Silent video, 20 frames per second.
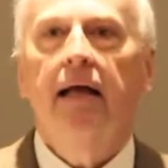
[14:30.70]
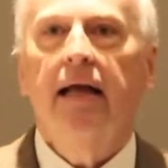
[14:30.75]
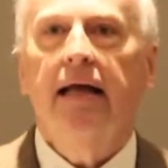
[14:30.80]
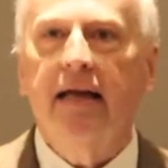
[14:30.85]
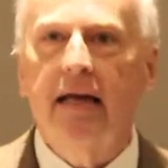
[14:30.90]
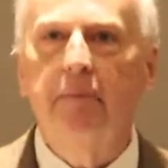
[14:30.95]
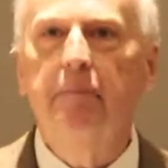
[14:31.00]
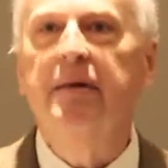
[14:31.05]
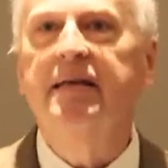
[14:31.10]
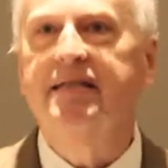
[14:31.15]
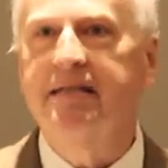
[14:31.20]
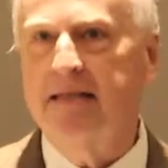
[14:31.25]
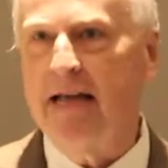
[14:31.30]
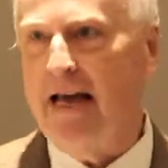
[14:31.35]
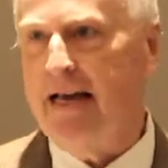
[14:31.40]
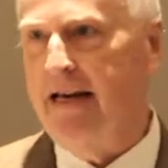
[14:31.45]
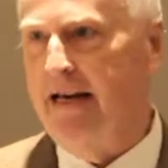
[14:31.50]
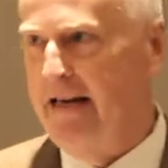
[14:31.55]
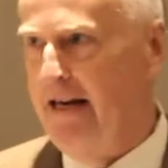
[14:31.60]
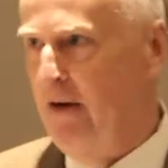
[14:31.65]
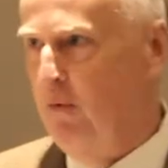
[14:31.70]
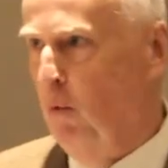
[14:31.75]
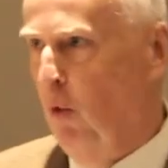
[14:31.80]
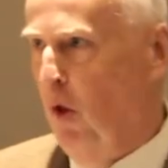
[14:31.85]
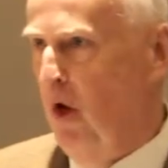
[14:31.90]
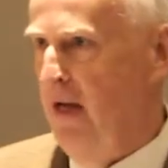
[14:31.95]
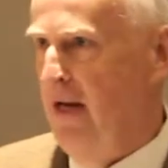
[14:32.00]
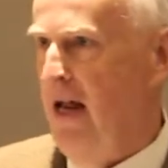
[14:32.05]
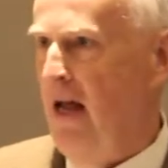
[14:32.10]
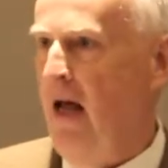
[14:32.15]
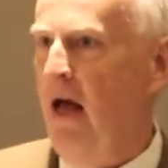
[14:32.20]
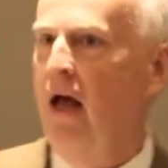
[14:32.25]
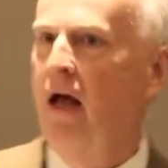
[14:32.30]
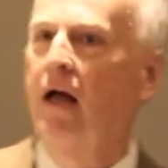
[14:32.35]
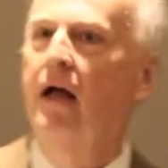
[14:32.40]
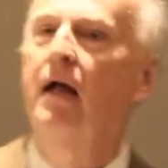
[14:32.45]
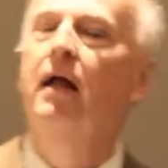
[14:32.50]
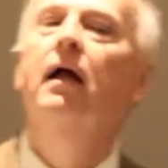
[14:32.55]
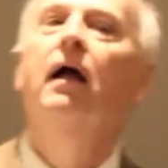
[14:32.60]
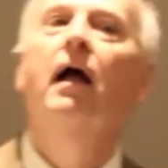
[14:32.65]
It can be stated in one
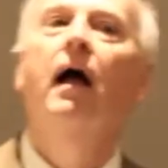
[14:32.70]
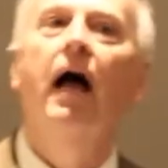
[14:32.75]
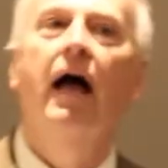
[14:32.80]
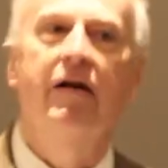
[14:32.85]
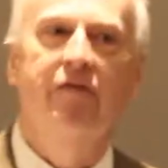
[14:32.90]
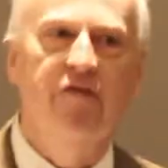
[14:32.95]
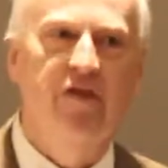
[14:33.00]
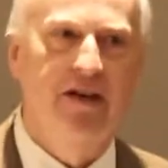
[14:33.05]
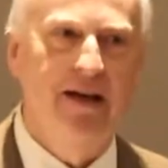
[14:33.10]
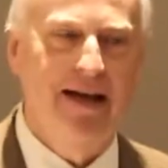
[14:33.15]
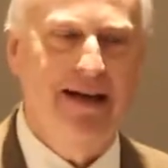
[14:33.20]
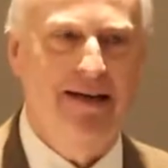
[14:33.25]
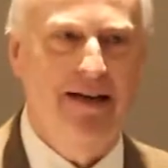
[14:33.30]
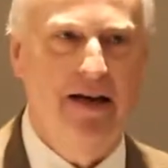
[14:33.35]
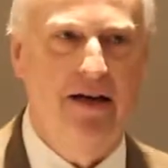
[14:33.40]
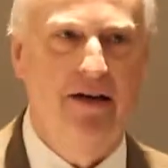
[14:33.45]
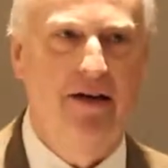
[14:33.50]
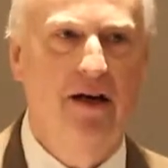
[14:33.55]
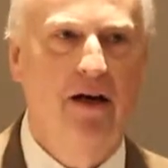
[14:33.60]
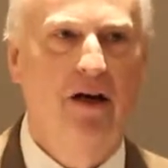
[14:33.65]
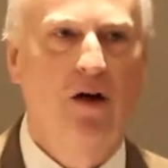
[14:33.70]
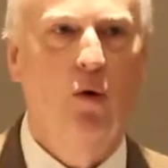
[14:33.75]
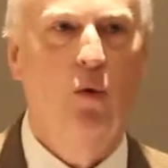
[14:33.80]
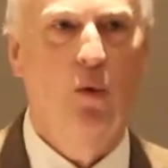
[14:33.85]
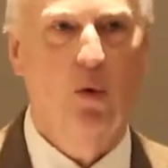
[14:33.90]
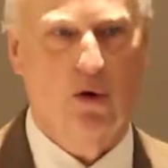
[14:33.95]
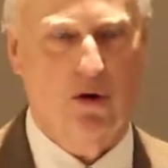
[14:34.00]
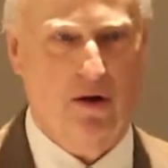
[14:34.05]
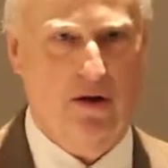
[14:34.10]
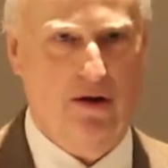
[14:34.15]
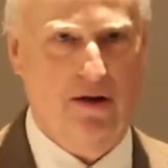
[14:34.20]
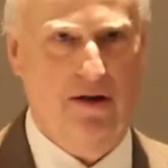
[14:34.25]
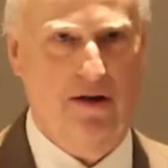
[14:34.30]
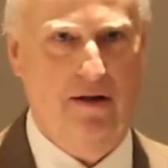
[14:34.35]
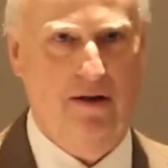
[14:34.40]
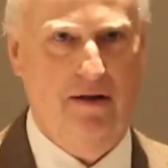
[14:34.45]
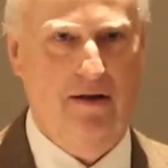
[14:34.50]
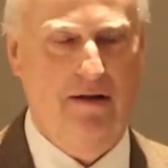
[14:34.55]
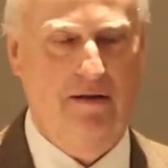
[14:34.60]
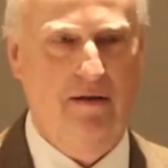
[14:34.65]
hyphenated word:
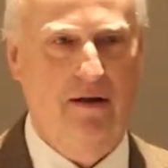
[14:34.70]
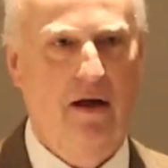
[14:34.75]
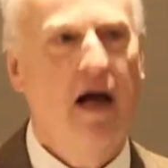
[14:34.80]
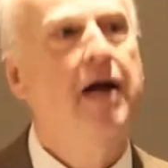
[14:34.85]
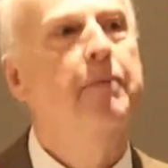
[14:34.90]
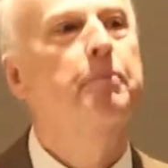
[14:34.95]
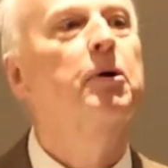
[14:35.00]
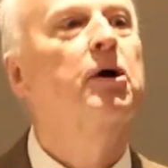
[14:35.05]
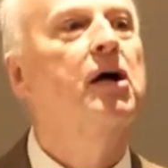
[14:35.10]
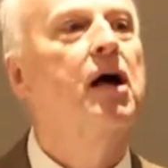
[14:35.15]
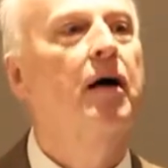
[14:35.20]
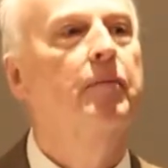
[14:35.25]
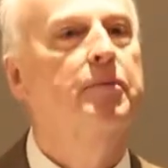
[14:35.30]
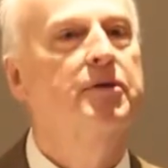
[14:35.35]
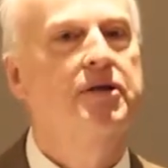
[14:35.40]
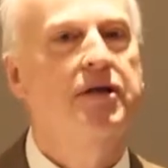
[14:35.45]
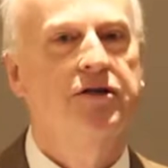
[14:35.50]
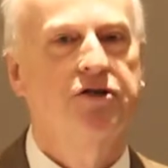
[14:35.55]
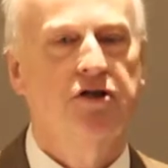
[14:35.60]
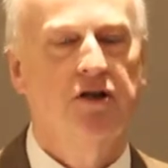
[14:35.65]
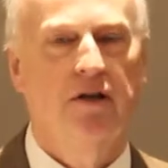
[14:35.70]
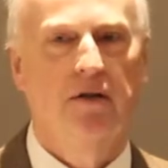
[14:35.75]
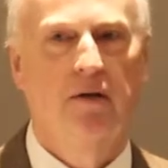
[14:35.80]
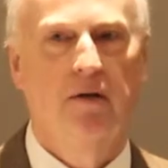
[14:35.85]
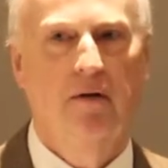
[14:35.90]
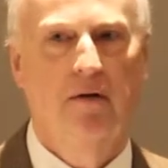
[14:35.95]
hypercompetition.